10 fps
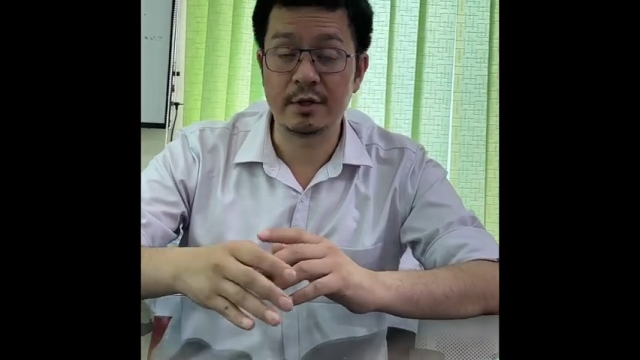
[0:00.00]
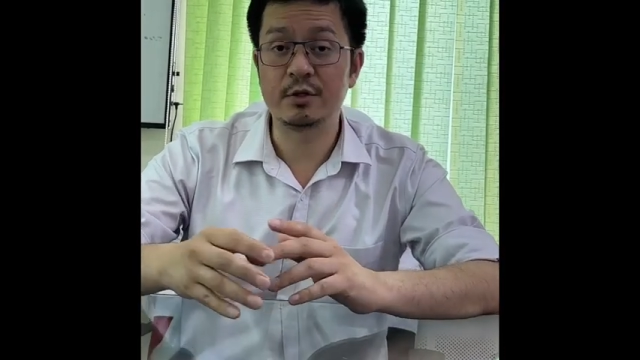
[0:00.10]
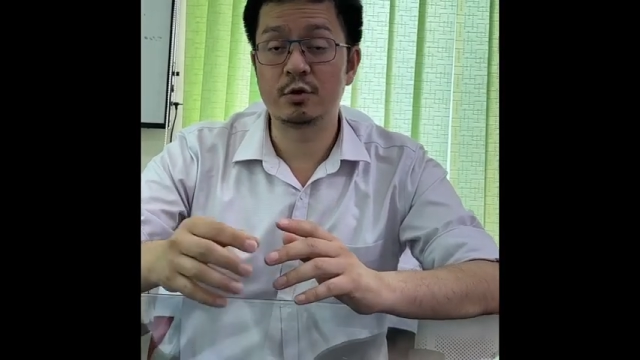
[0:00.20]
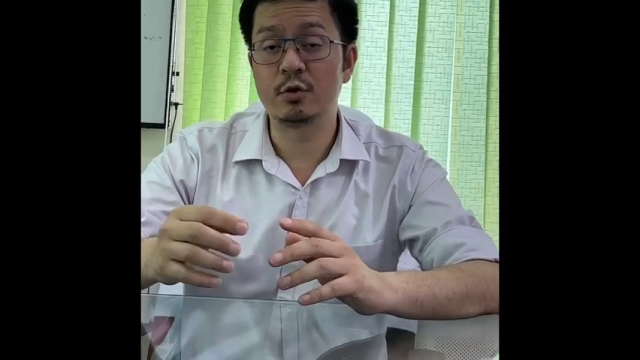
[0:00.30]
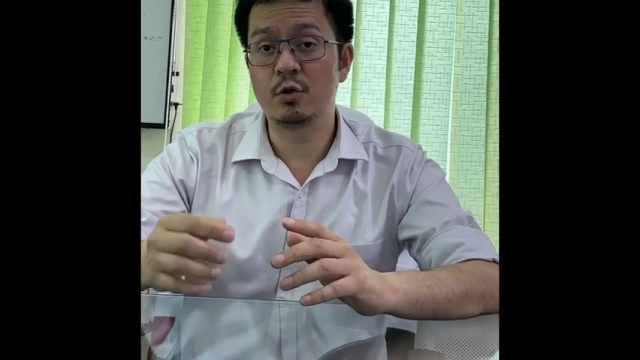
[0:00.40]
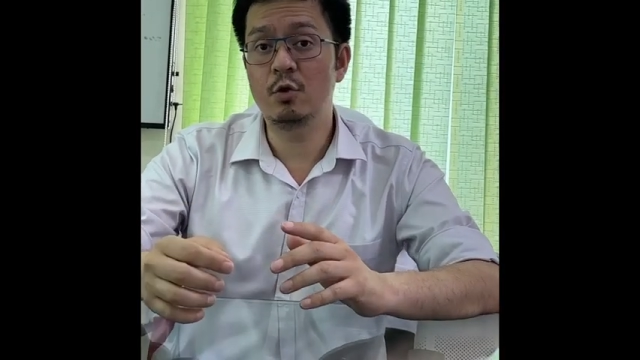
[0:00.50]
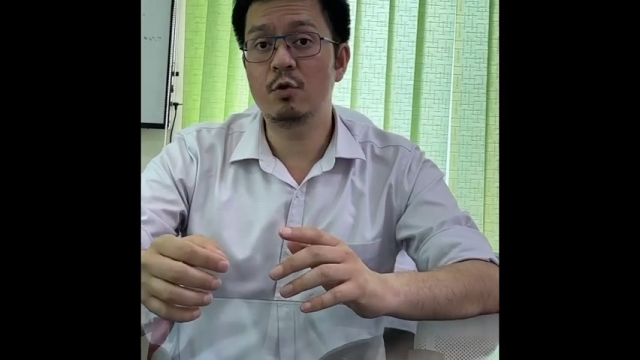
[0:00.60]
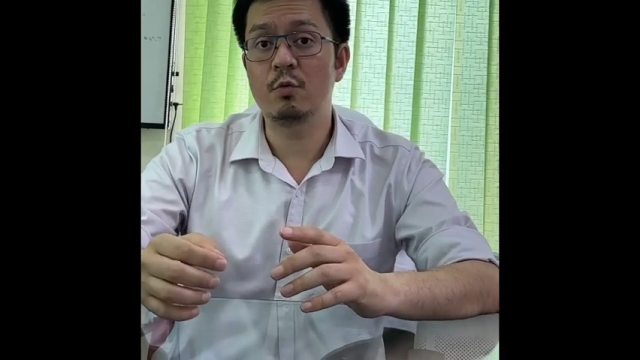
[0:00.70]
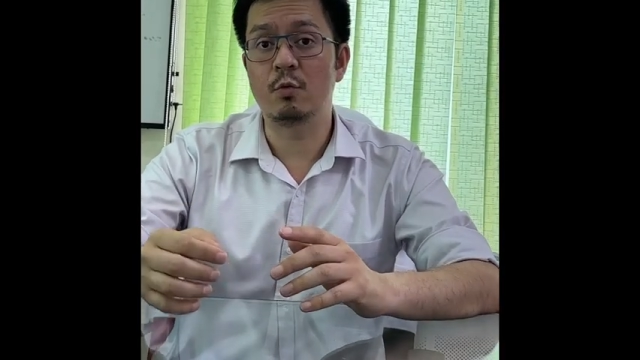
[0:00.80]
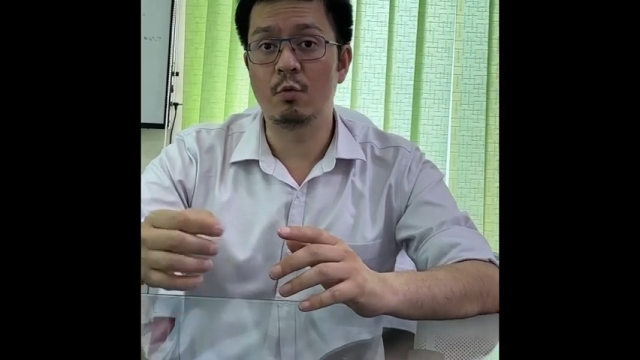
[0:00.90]
but you should
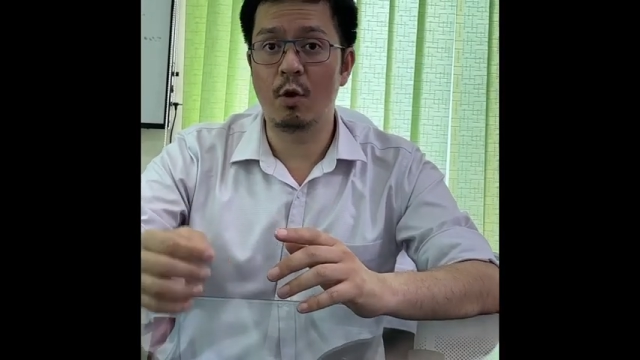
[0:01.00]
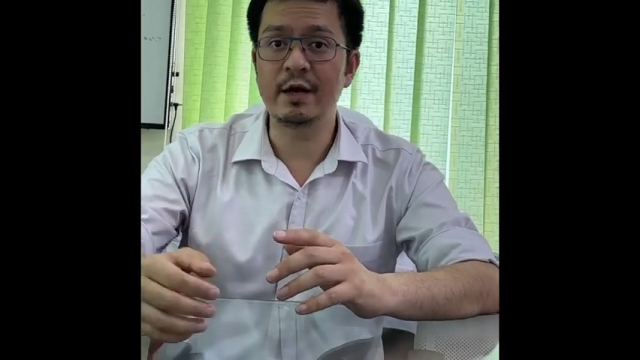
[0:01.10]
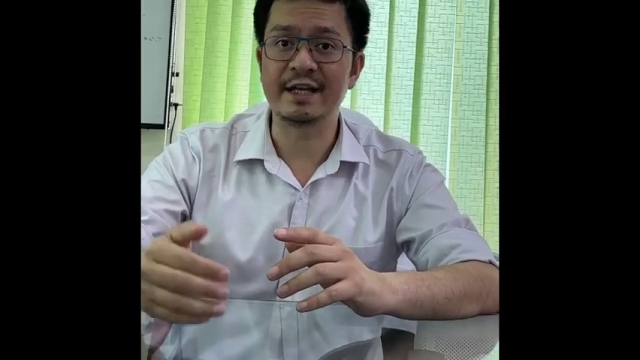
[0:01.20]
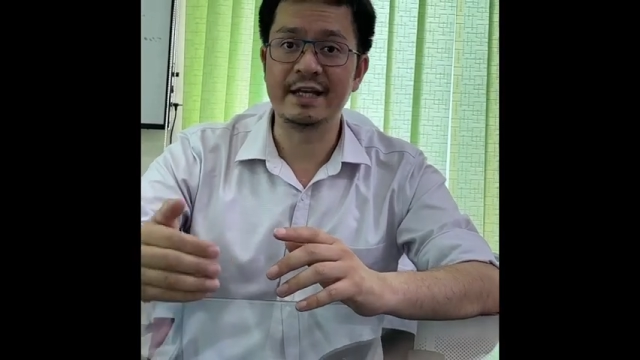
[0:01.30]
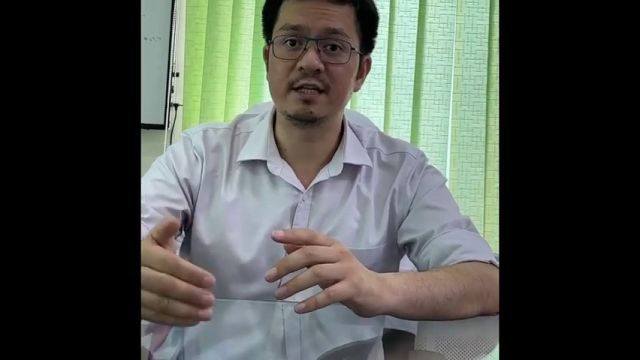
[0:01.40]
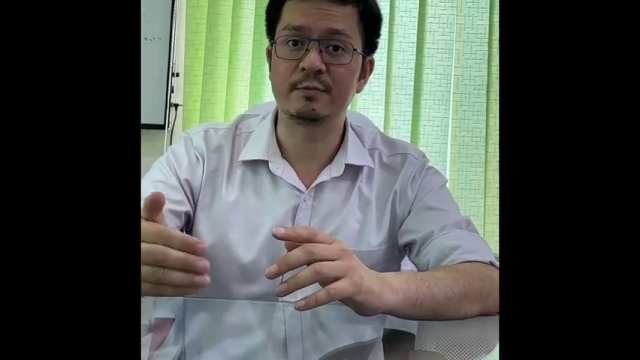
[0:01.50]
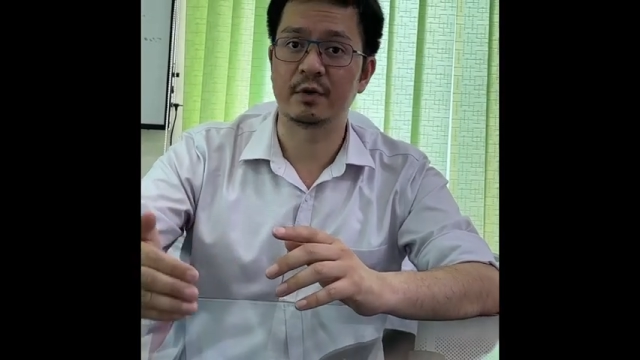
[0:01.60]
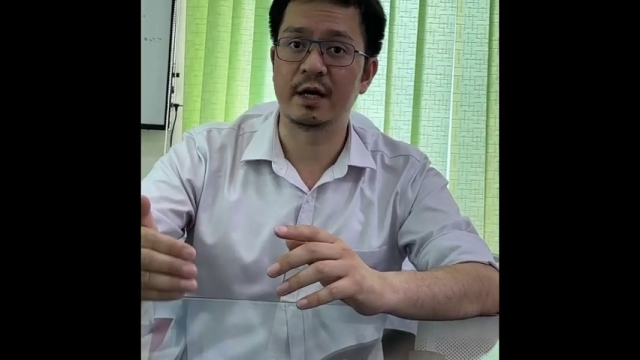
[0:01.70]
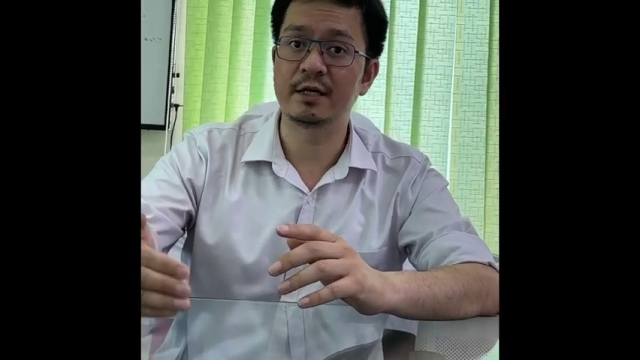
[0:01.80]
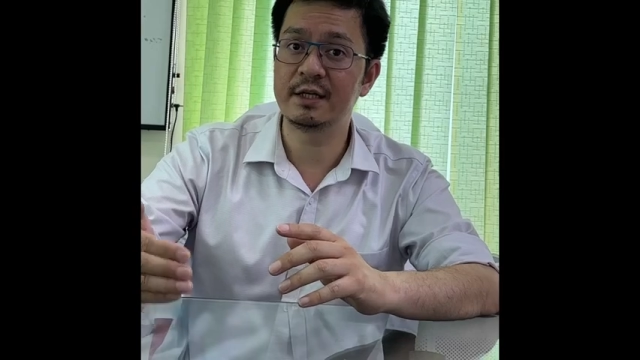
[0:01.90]
know what each
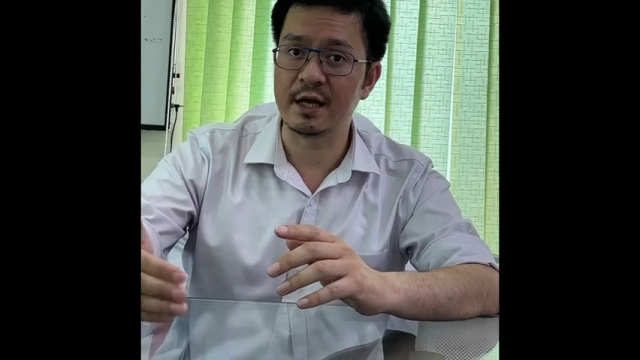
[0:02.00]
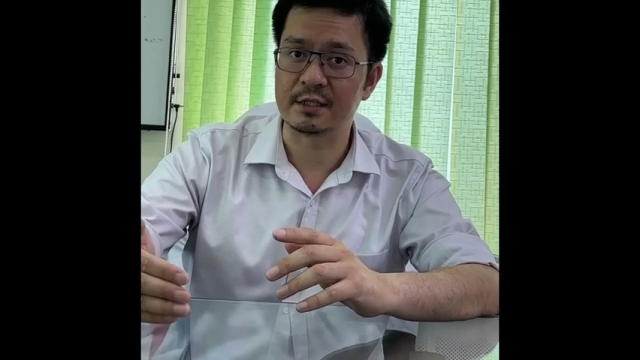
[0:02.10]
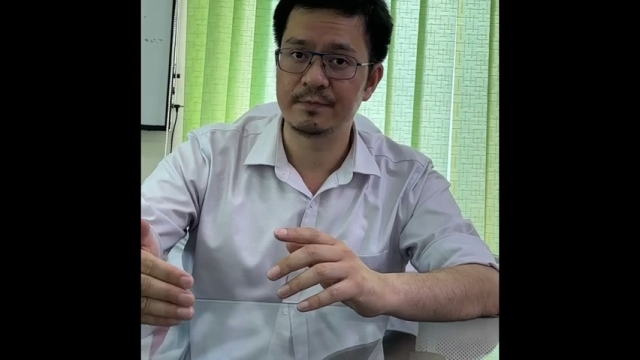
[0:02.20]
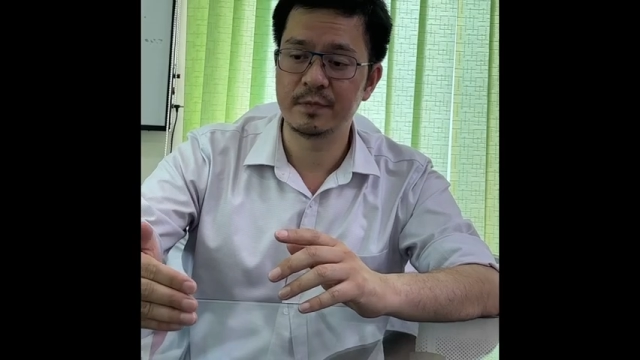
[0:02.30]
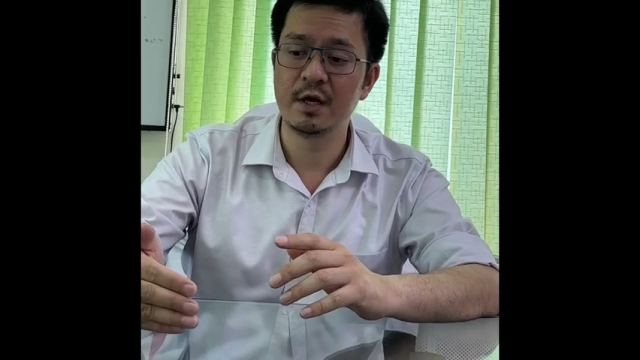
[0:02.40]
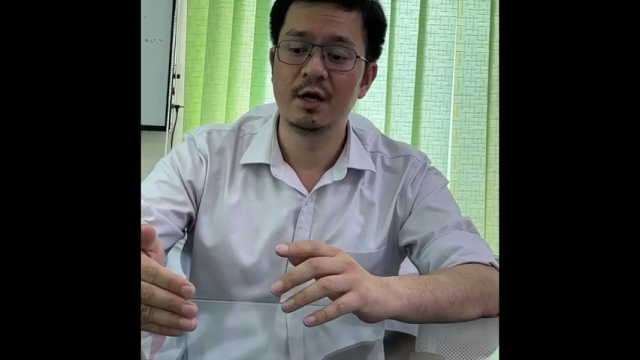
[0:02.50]
product does.